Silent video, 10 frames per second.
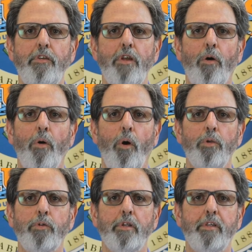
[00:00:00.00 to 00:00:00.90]
you know,
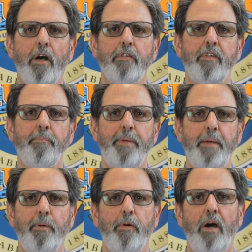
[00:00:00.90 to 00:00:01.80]
older adults and
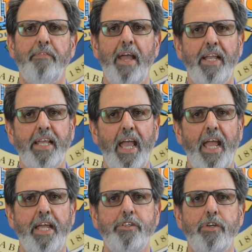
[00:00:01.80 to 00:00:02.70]
people of any age